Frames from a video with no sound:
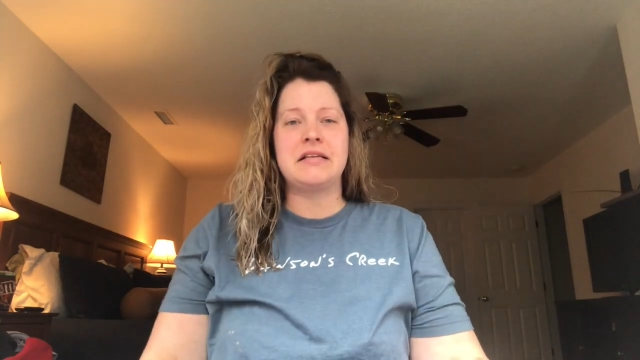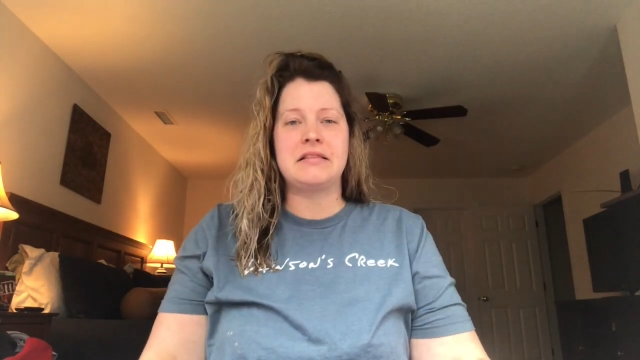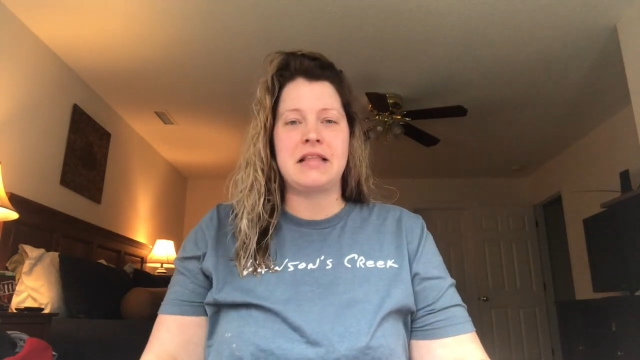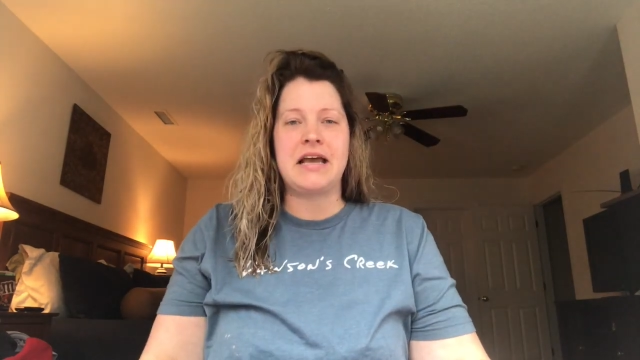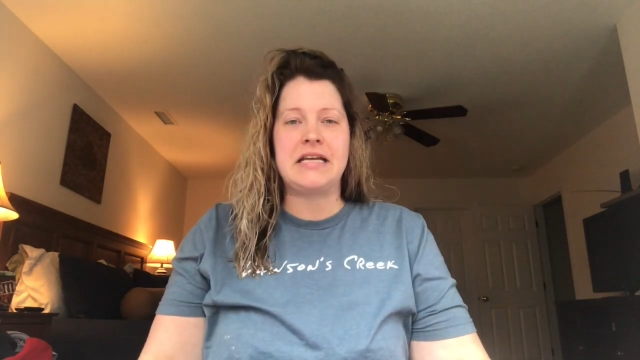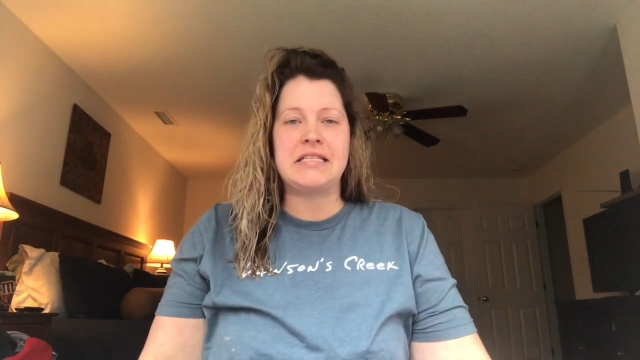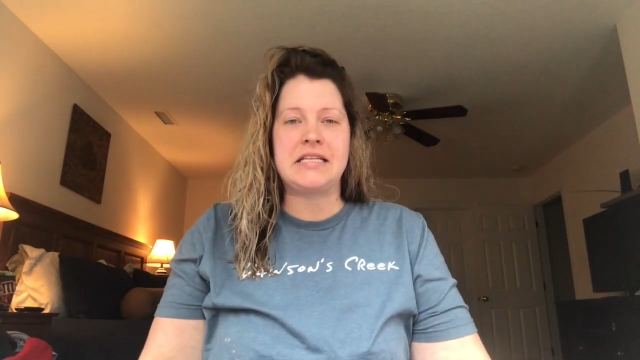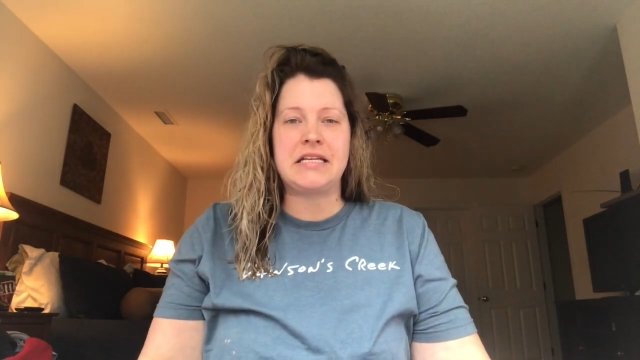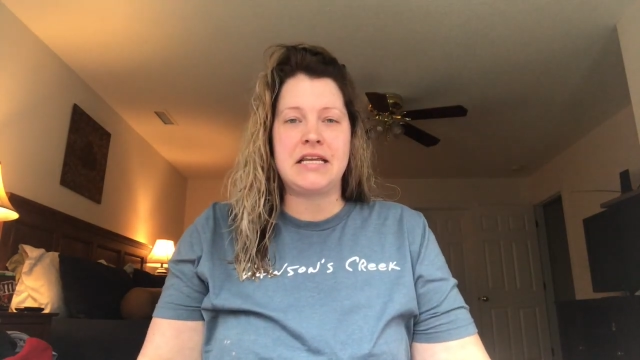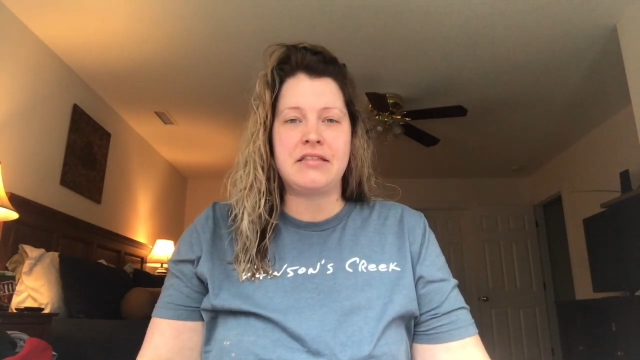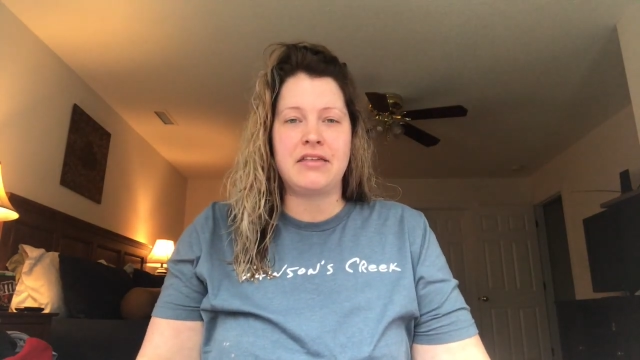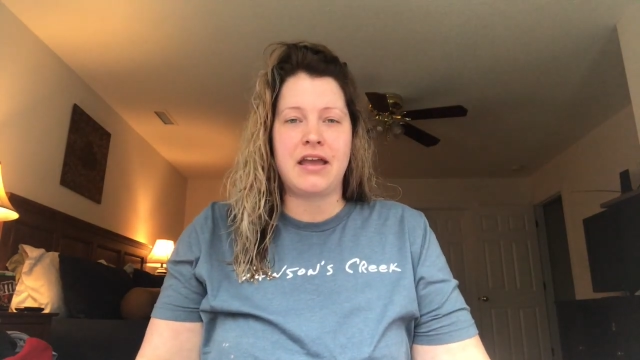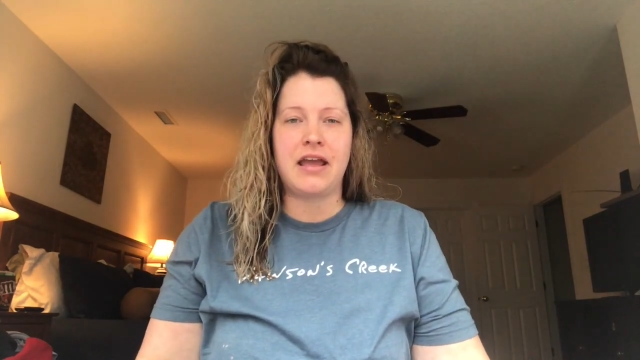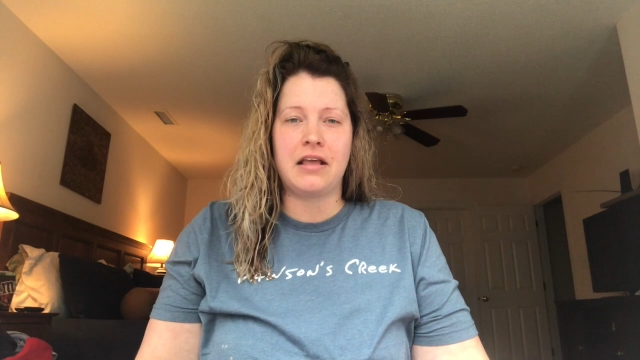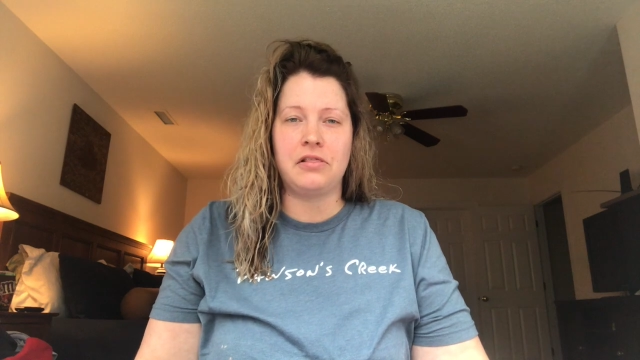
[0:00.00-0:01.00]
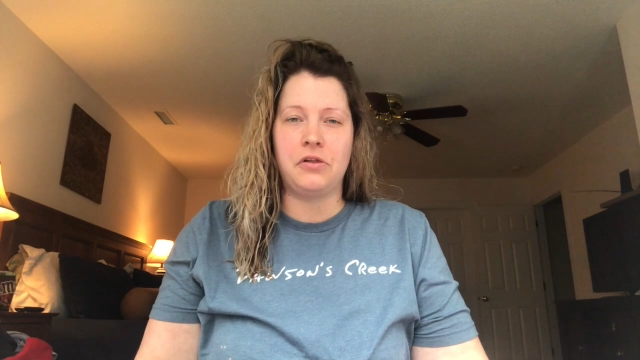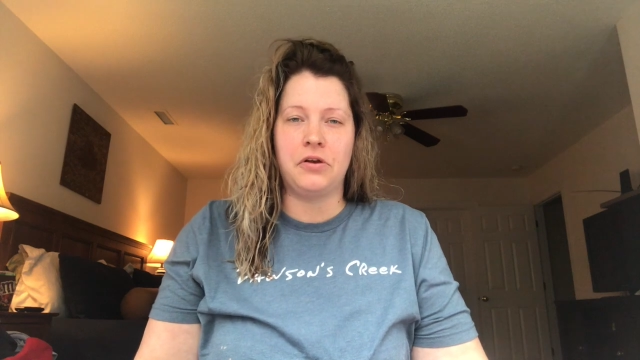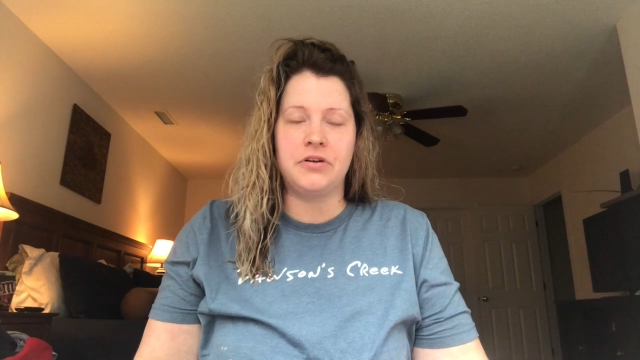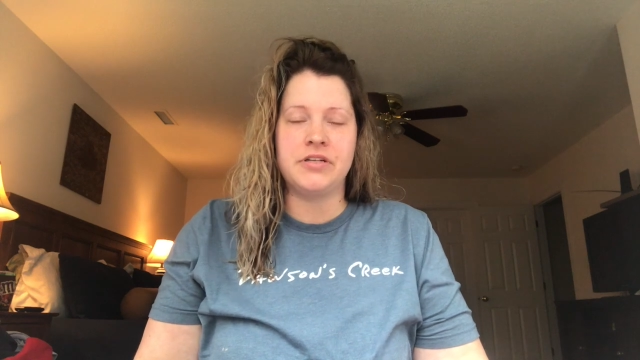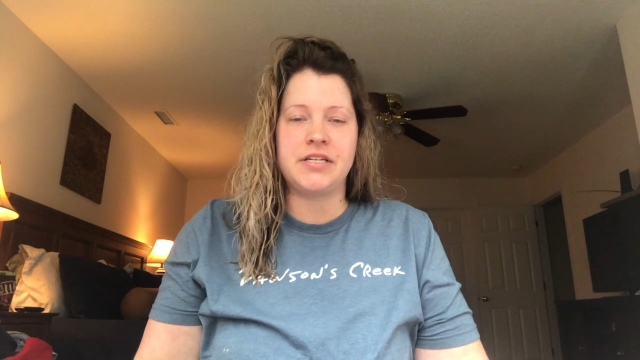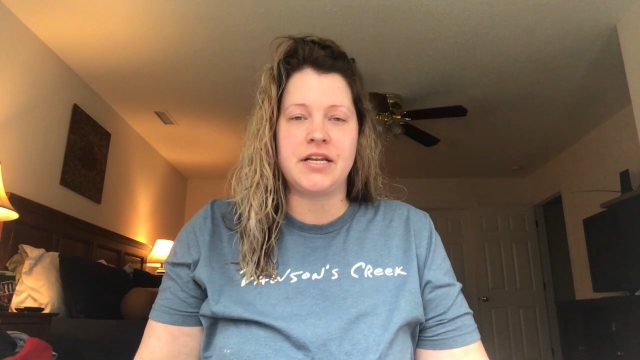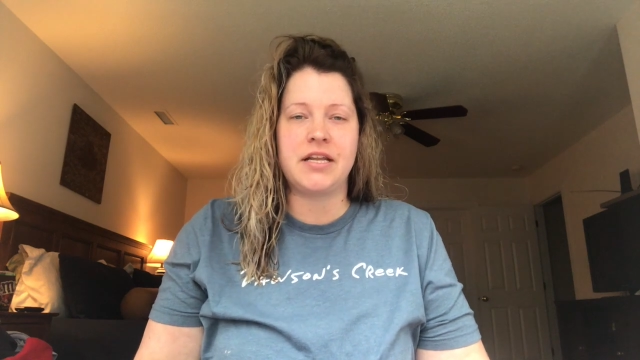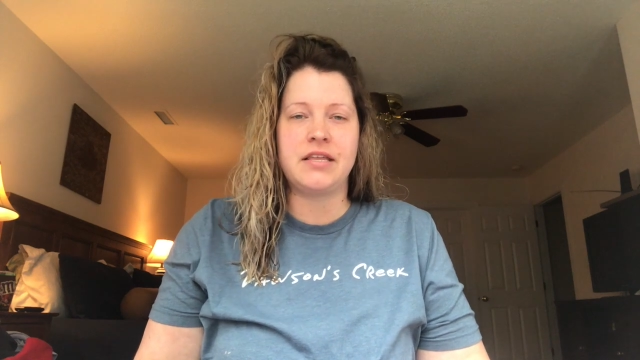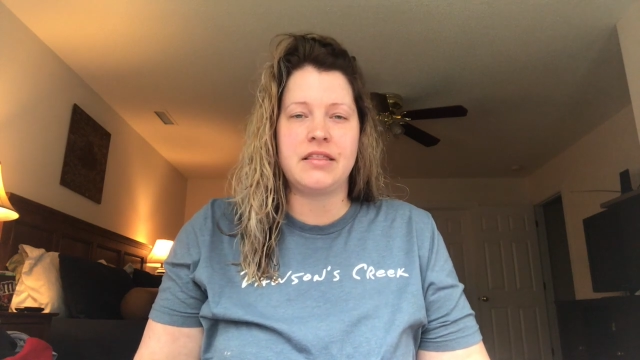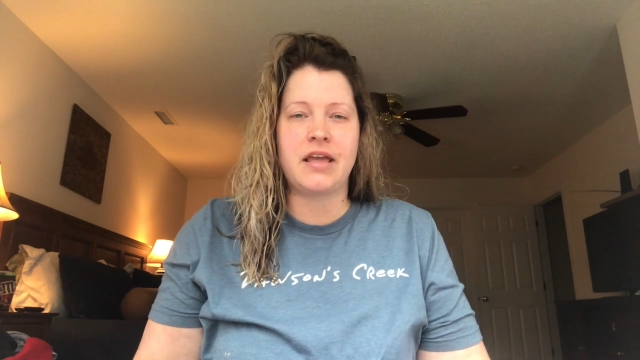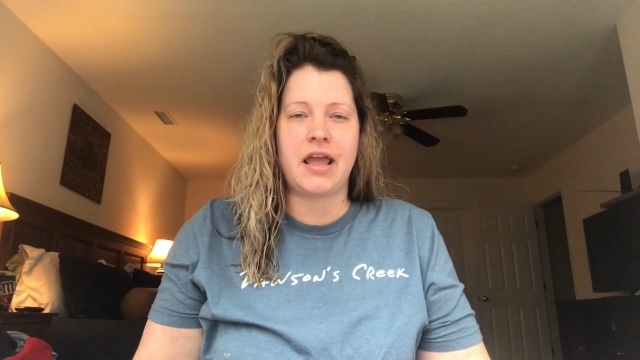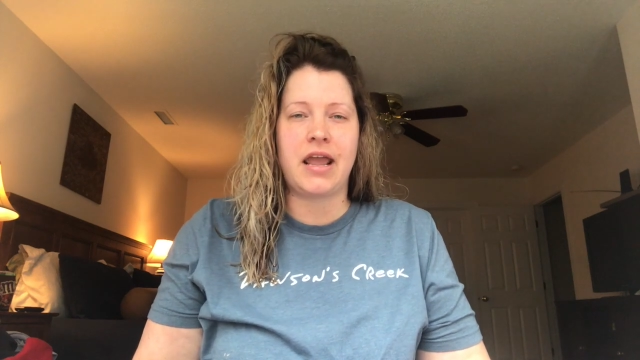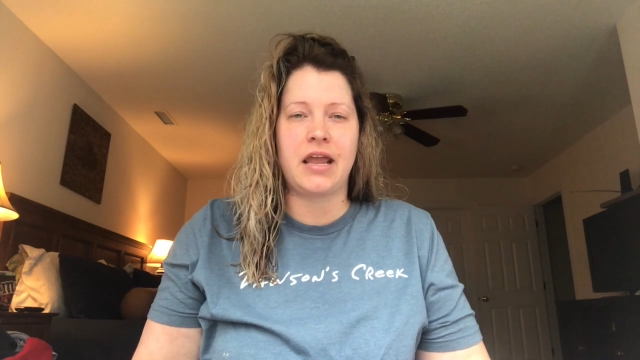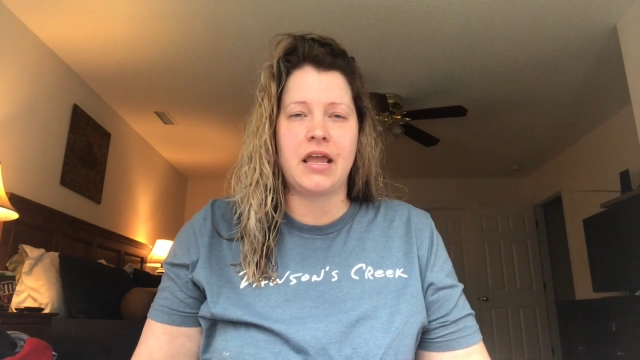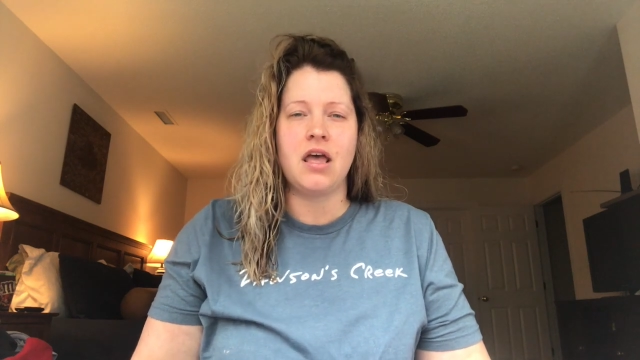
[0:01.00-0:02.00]
liked anything, learned
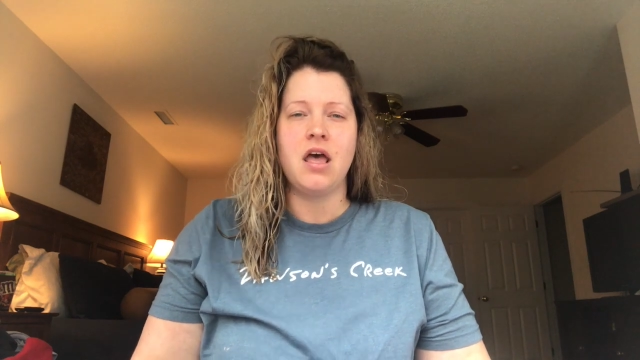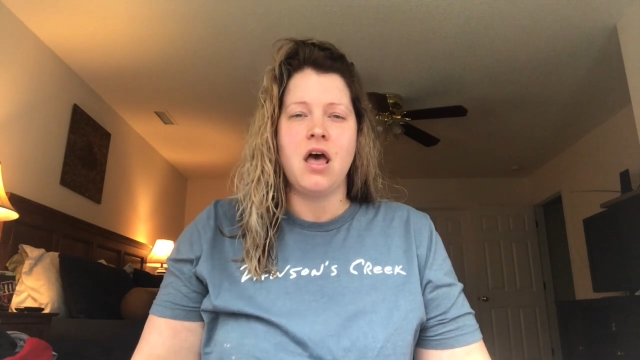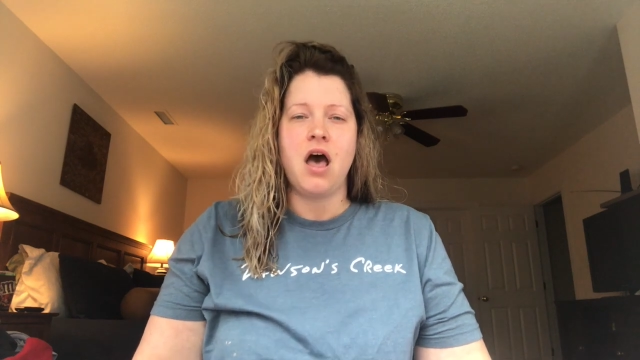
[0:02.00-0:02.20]
anything,